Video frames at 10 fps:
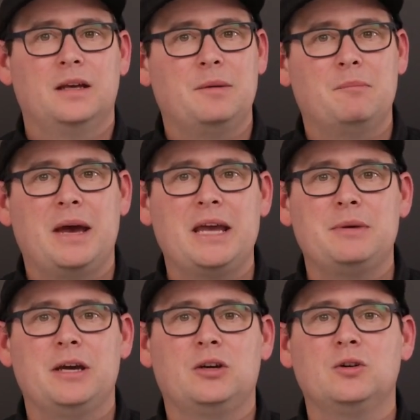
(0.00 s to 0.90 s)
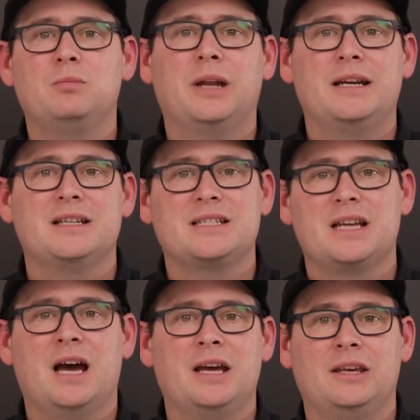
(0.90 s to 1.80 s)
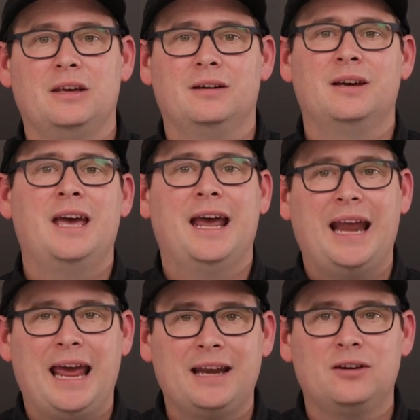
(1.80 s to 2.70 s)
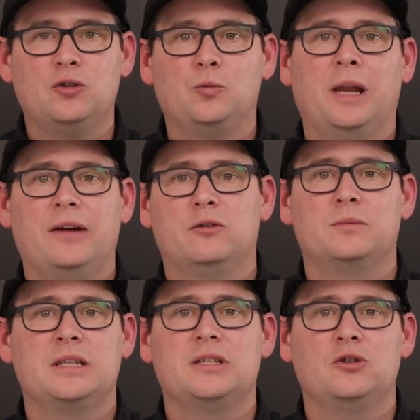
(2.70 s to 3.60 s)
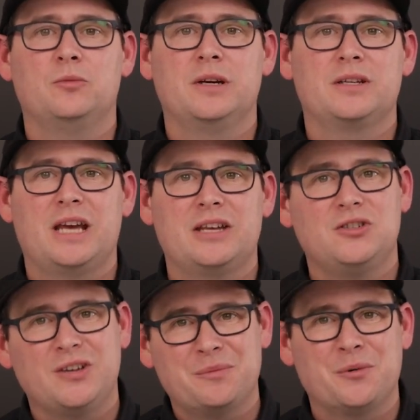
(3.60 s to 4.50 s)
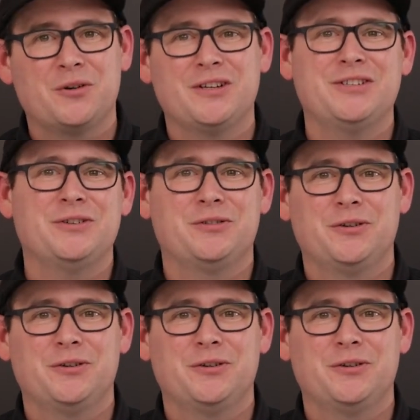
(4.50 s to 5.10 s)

It may be a good plan to start here and add new platforms into your mix as you get more into your